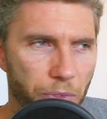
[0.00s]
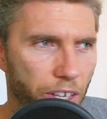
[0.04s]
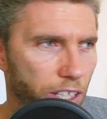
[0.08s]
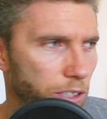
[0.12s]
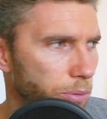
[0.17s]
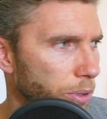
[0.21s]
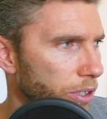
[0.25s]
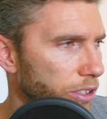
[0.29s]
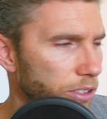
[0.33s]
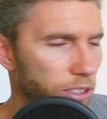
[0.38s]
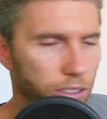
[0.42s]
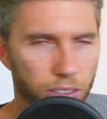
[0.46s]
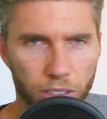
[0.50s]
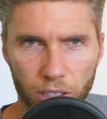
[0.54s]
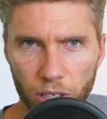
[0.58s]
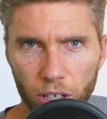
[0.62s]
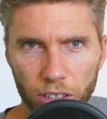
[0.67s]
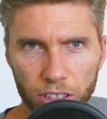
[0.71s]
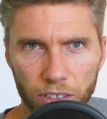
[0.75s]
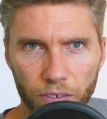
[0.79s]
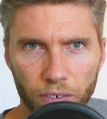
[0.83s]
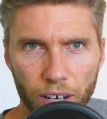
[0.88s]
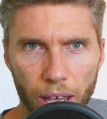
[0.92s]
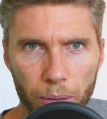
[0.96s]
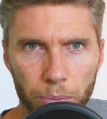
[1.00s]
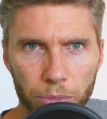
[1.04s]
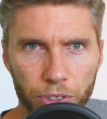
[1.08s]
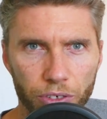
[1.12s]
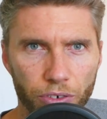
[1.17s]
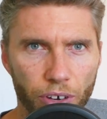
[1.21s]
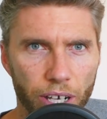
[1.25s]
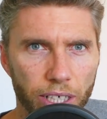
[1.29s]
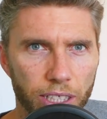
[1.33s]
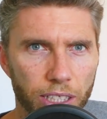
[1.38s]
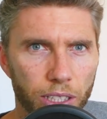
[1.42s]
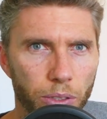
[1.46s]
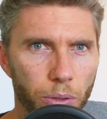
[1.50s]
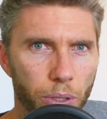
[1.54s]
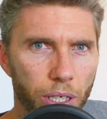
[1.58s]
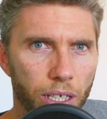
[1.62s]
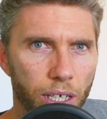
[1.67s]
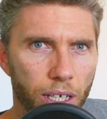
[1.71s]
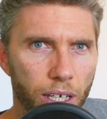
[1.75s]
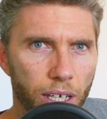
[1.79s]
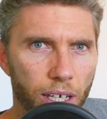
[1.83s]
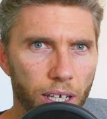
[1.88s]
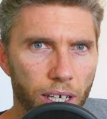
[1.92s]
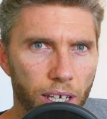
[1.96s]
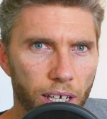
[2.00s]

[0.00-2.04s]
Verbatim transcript: I suppose lots of lamps are 80 quid,